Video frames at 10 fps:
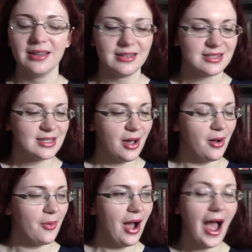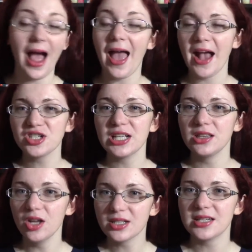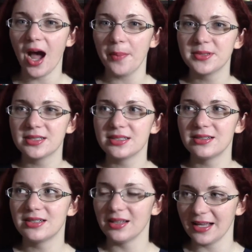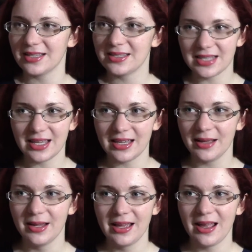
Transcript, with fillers: So I, I actually looked up to like see